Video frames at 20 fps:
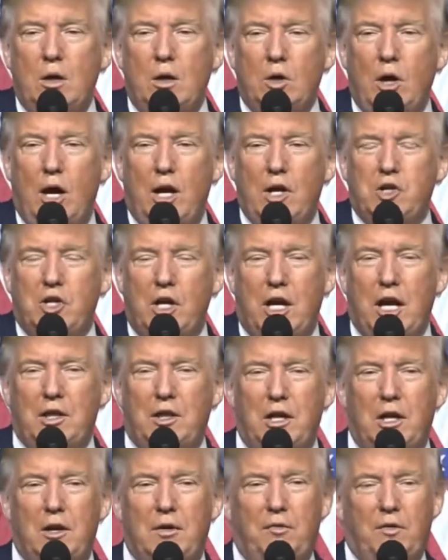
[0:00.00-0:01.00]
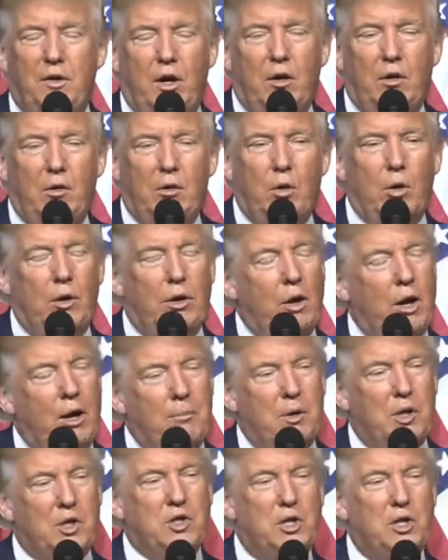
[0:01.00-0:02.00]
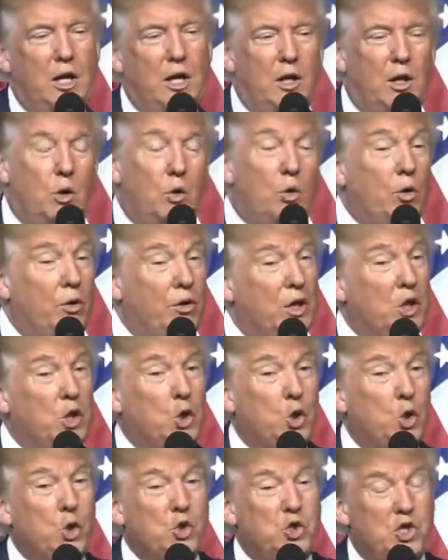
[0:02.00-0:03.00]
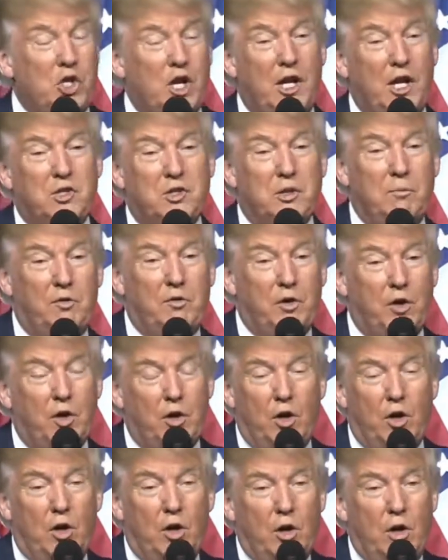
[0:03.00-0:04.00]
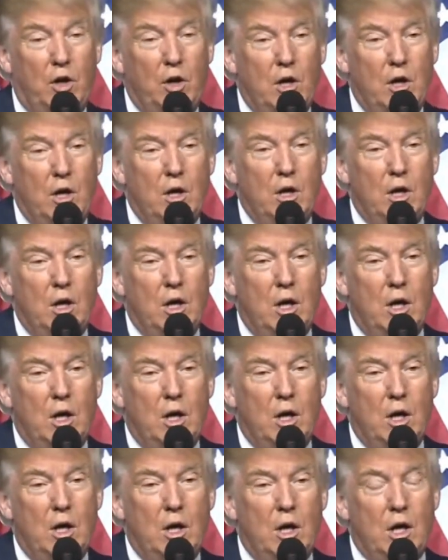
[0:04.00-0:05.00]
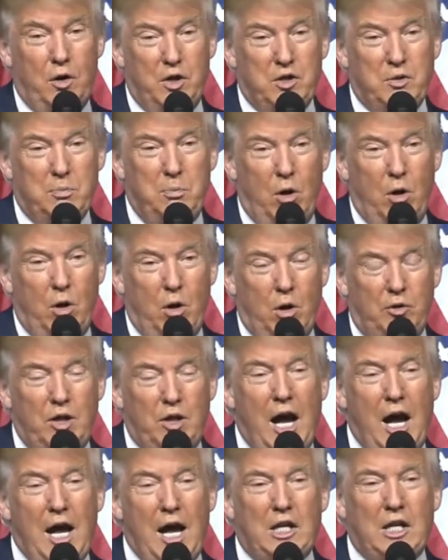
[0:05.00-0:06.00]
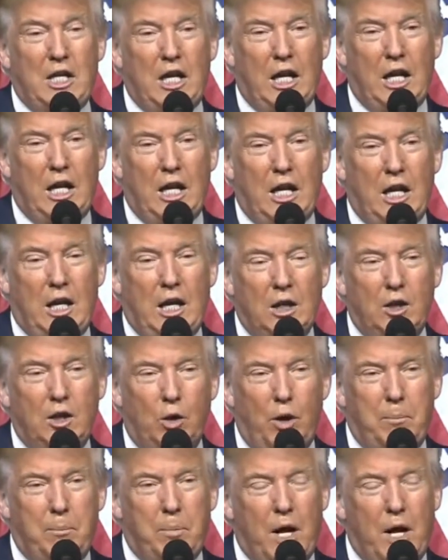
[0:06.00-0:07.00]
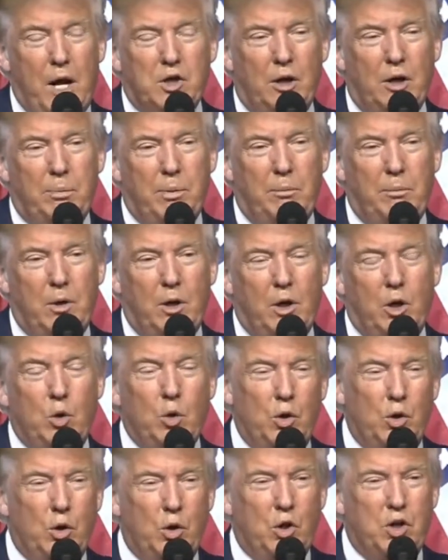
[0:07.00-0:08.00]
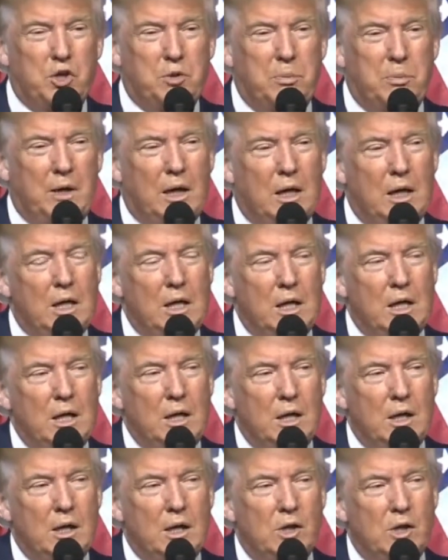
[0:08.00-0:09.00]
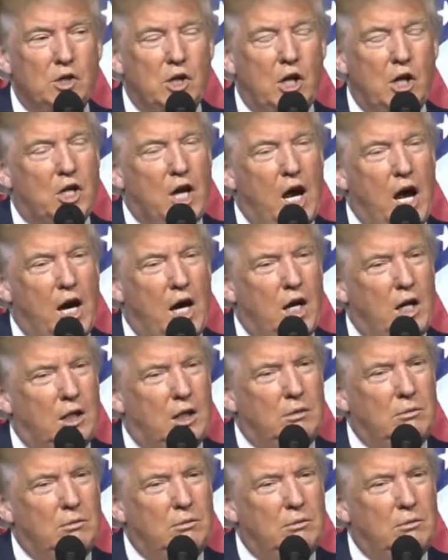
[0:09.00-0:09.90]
tries to get their vote, although I must tell you, the enthusiasm for her is very small. Don King, the great boxing promoter who endorsed me, said, Donald,